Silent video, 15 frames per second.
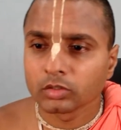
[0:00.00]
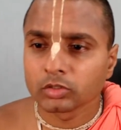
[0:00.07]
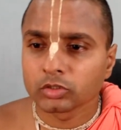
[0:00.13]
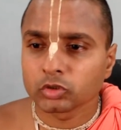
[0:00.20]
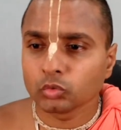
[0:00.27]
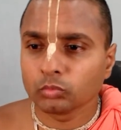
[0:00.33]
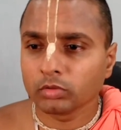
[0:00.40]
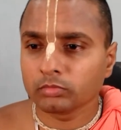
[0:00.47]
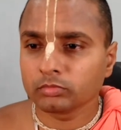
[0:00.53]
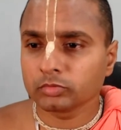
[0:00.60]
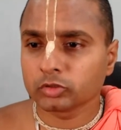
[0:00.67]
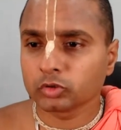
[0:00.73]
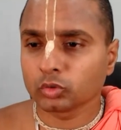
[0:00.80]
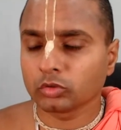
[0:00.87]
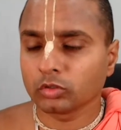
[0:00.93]
Shubham
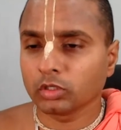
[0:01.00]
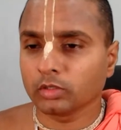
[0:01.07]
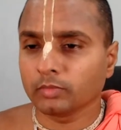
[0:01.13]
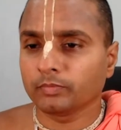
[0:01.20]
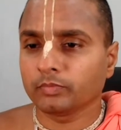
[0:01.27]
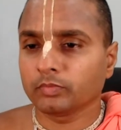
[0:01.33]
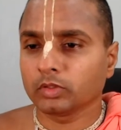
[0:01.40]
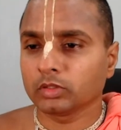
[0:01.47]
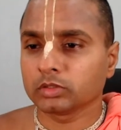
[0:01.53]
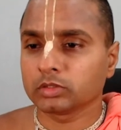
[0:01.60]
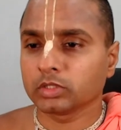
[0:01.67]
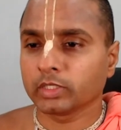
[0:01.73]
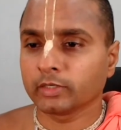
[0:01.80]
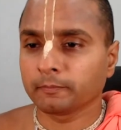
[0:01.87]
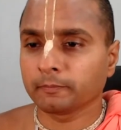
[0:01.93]
Shukla is
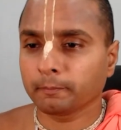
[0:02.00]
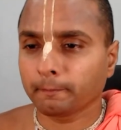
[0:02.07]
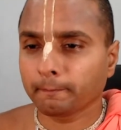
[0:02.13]
saying,